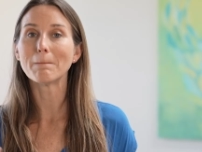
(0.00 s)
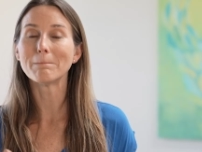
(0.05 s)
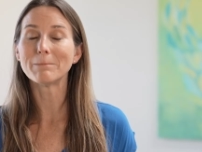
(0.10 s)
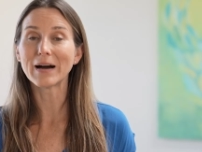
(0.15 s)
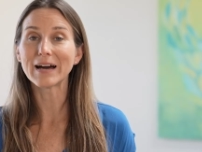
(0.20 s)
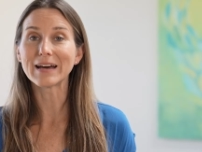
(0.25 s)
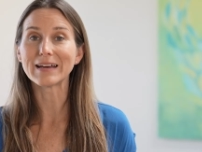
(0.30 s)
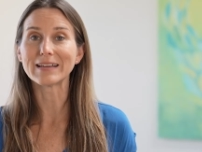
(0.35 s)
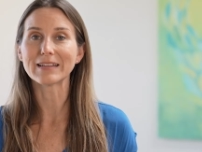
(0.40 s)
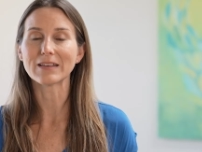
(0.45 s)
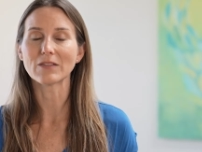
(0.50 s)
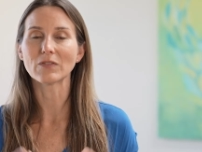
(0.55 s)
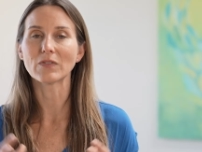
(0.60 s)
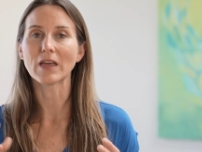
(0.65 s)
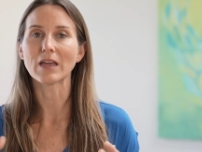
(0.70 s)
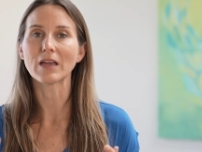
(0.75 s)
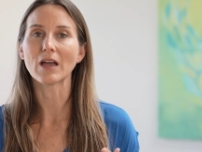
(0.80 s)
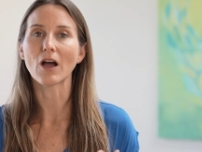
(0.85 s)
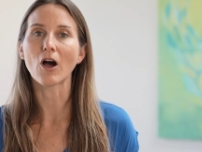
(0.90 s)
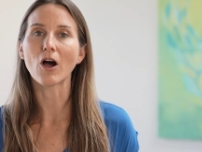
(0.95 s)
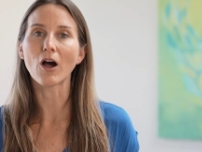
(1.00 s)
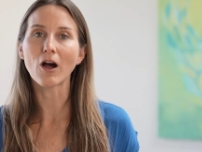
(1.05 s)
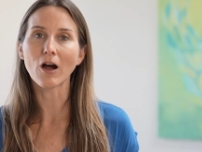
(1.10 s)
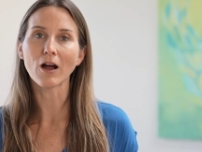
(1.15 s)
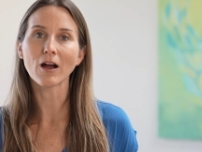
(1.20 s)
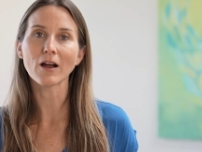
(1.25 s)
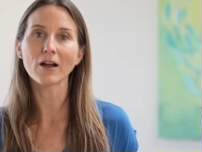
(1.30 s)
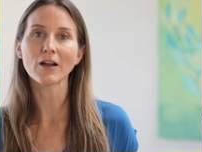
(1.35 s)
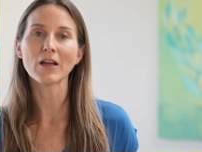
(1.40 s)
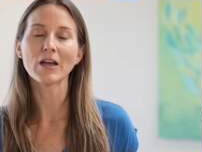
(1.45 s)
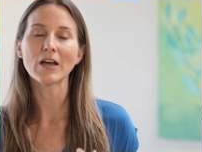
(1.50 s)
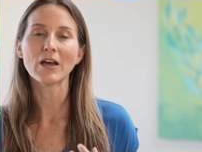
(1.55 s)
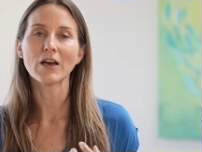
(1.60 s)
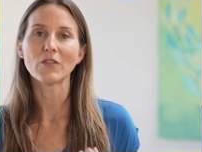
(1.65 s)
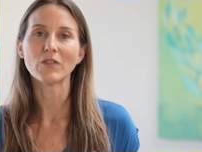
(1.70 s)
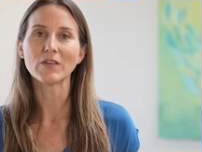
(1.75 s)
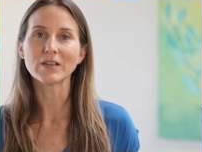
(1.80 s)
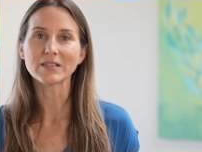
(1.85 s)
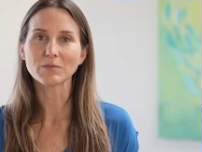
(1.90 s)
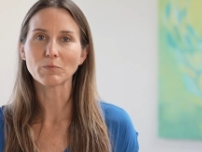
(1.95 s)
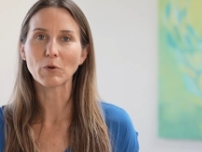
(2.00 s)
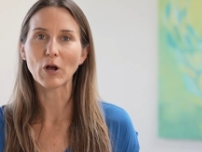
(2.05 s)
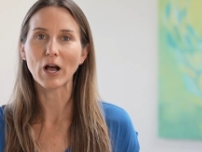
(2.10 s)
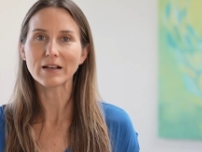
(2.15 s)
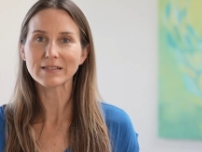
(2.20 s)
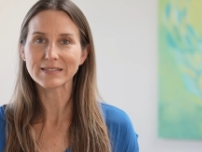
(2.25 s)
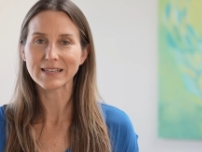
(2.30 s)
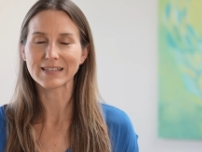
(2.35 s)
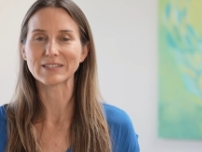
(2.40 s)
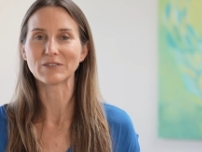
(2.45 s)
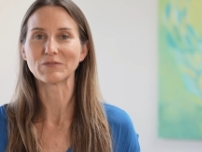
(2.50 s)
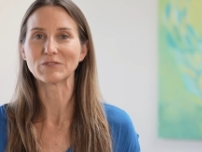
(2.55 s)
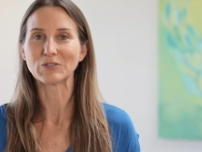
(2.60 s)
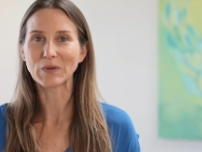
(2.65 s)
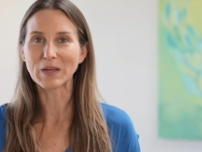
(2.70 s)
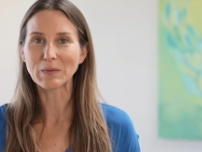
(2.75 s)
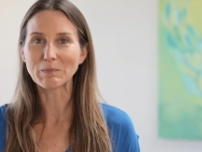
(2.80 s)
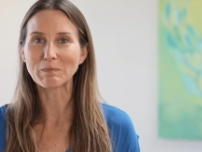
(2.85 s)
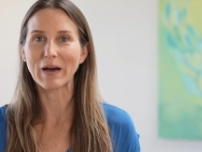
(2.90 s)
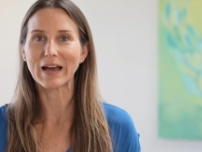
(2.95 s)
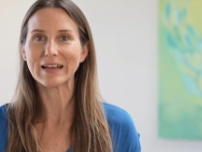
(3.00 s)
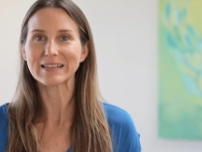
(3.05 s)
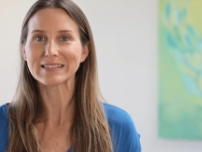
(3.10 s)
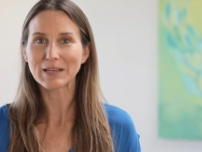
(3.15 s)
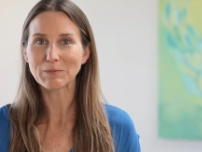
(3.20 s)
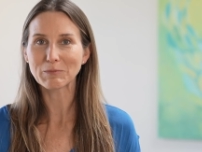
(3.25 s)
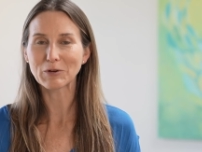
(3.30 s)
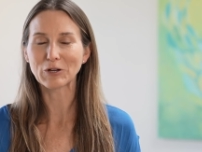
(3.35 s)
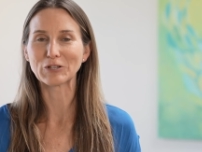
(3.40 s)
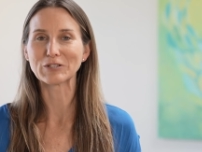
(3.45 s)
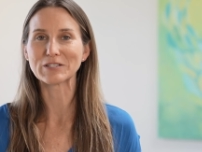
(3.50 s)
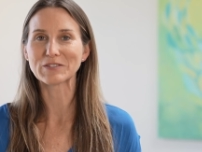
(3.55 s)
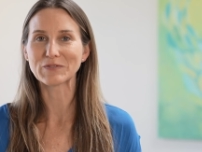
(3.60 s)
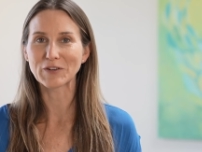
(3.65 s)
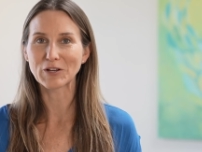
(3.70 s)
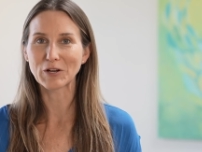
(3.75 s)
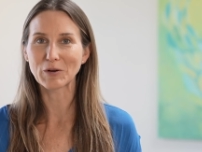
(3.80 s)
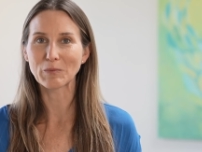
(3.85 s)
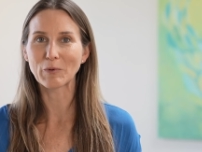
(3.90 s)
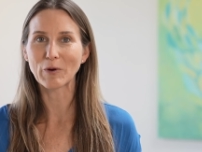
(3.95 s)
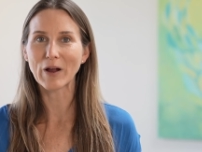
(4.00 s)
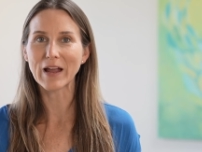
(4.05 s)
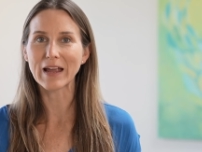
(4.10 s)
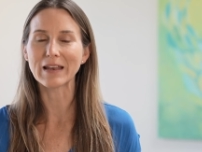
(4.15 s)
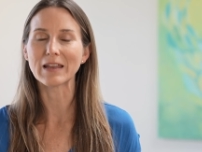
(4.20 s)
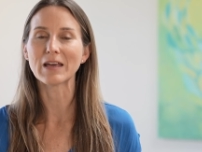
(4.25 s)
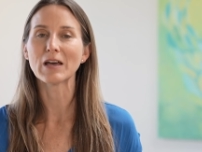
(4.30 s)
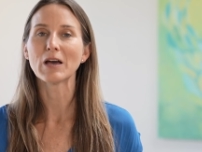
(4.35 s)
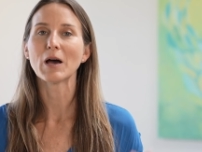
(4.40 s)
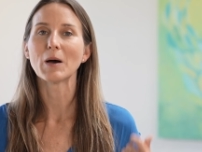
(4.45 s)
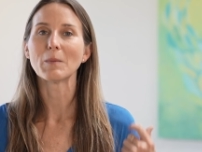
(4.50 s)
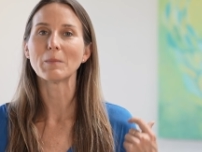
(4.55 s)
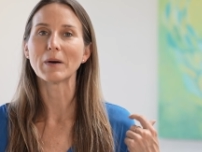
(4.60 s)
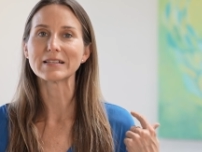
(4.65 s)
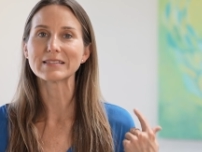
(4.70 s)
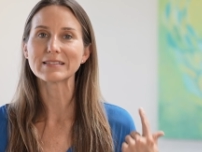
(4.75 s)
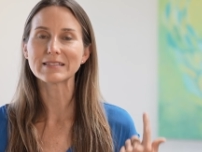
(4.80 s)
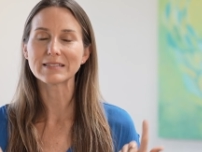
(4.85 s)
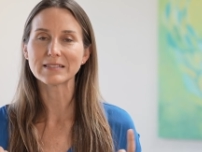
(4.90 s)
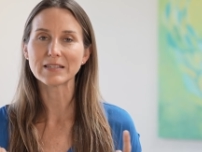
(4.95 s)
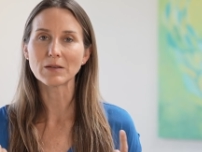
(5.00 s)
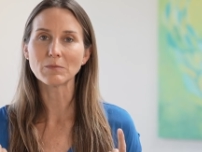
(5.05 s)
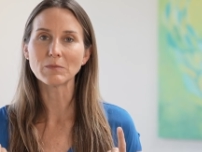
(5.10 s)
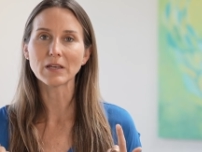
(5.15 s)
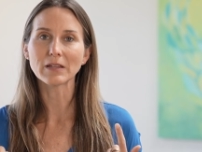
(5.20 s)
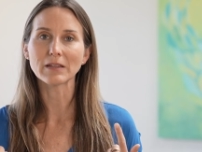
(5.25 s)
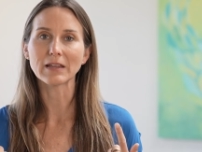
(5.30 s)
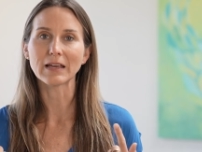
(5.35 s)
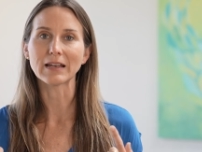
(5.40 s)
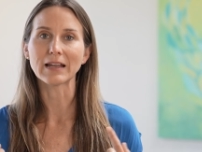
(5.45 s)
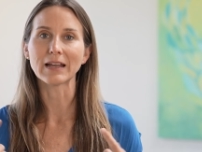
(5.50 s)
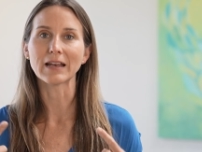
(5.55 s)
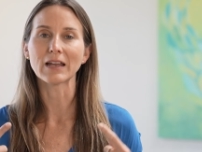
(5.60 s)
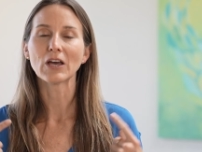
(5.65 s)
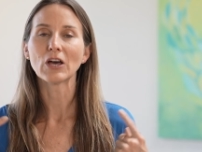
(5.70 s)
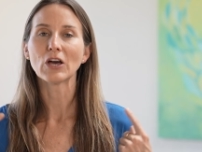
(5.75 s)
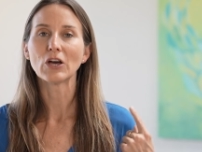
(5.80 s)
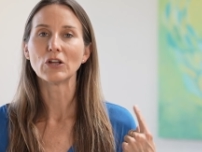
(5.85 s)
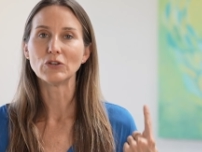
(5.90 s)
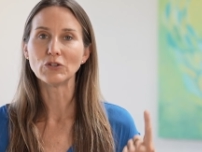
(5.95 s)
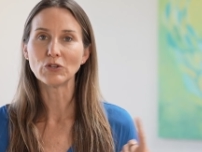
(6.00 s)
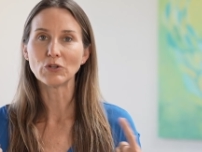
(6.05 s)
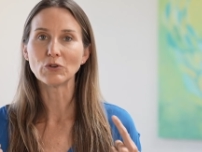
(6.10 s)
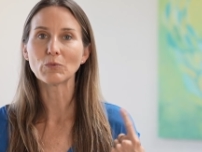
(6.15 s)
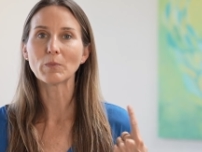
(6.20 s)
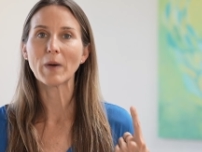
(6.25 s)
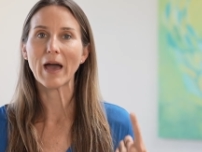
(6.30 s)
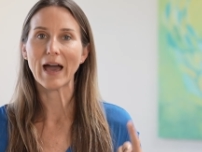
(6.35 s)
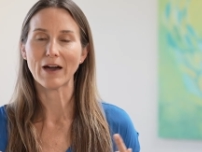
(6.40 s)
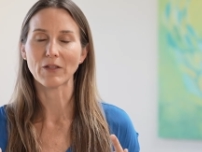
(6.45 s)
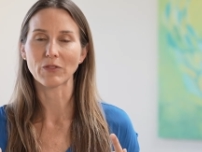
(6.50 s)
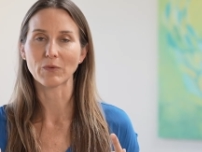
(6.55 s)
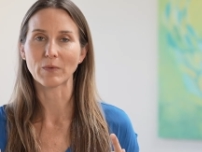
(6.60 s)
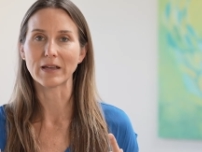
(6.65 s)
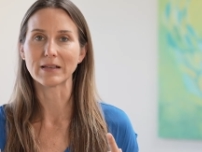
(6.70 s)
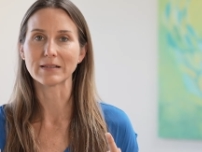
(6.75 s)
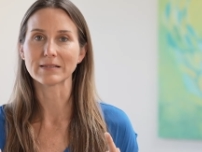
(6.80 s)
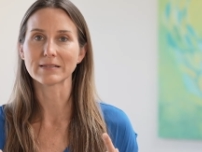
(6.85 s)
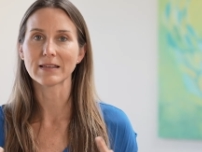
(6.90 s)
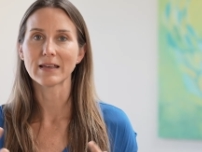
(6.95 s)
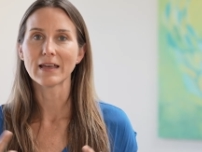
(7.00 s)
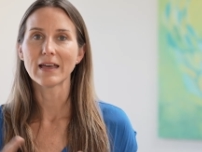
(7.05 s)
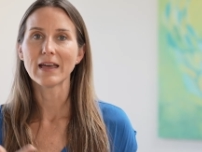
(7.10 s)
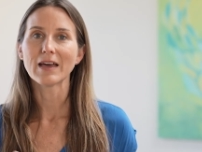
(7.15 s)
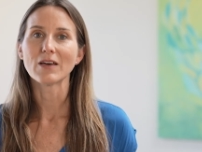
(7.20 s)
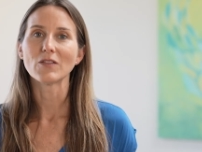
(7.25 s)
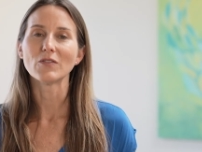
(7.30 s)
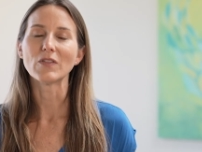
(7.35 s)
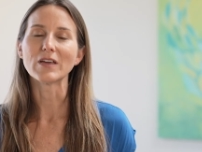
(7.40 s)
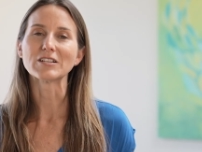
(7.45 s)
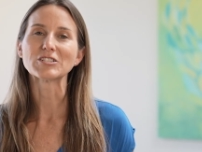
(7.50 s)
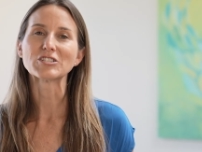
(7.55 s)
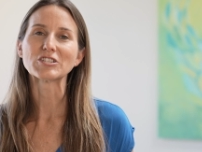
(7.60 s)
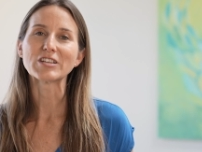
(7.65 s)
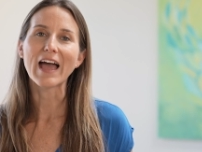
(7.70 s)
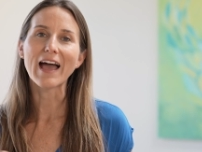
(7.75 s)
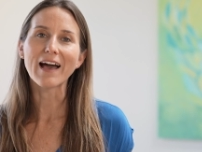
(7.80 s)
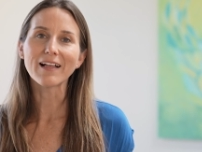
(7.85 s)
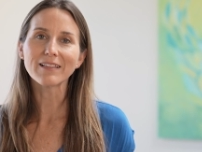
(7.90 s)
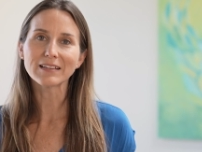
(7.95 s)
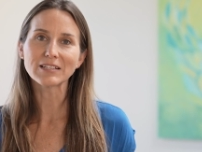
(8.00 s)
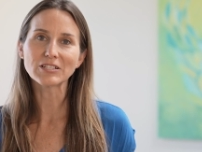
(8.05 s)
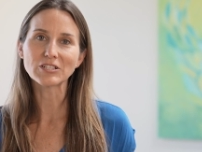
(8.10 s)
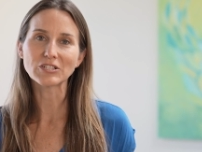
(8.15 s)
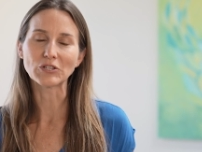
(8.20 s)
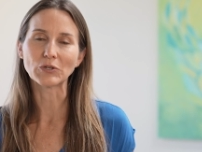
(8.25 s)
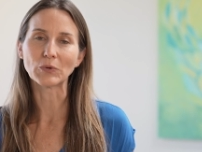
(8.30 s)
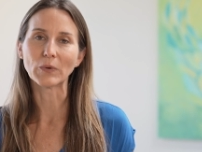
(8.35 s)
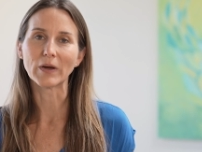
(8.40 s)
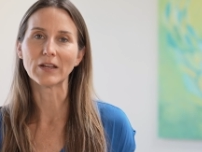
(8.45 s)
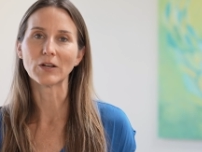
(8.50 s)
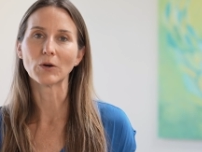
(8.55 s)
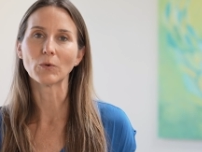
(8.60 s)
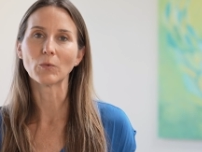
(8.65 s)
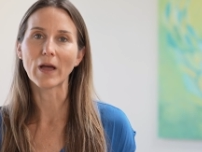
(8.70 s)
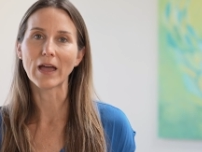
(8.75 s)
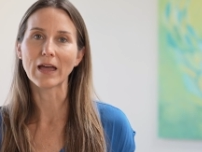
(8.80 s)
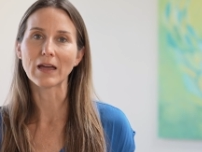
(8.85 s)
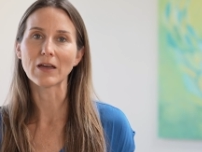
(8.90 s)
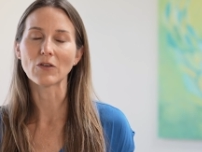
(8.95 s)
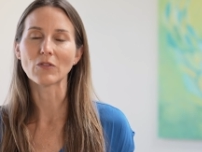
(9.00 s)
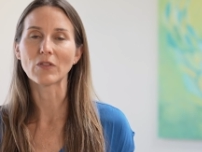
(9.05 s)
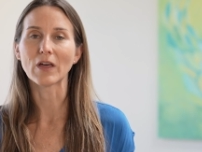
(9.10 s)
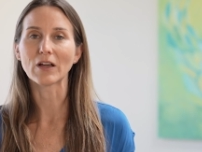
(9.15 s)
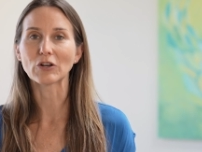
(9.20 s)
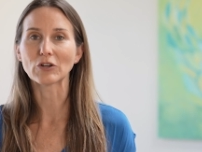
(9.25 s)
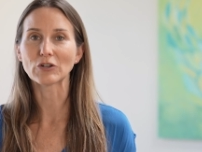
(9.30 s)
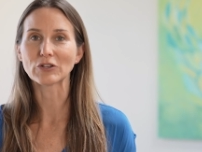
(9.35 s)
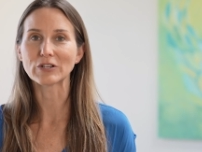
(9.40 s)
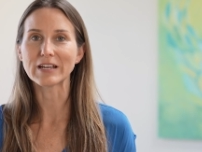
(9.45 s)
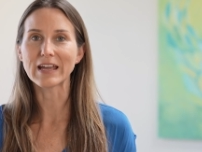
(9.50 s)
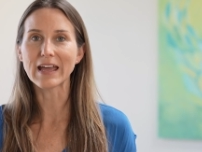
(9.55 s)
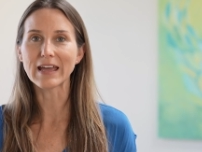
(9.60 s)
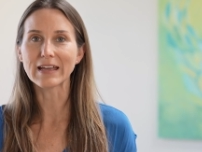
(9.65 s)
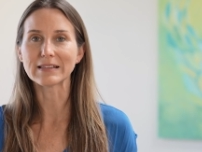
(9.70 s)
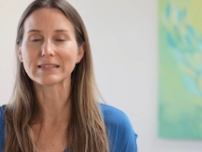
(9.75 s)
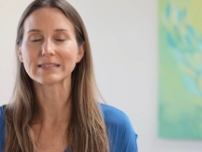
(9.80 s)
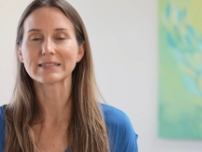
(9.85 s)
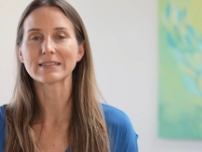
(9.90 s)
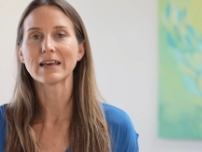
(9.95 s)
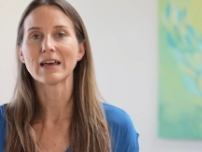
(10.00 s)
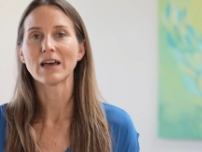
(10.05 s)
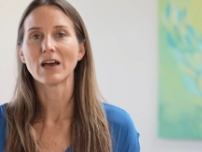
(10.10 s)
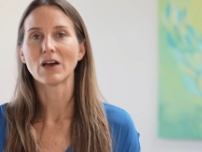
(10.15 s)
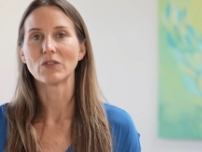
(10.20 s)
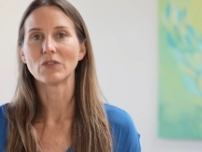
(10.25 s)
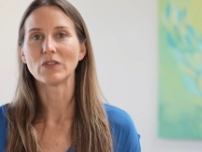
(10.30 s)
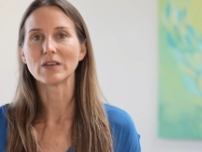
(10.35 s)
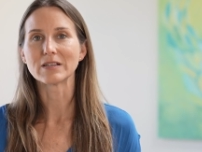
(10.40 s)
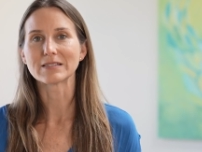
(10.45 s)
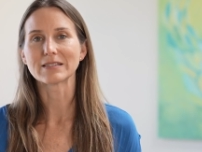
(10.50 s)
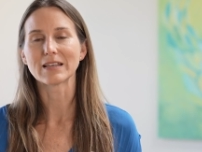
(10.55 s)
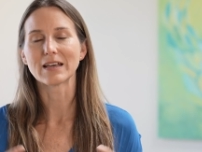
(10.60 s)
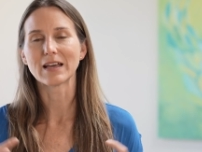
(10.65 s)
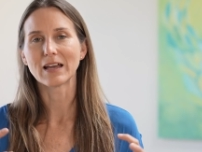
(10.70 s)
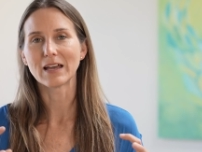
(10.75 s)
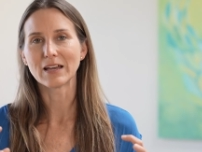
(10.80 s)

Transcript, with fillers: but they are this process of doing bicep curls for your brain by stimulating new pathways. They challenge you in a way that creates these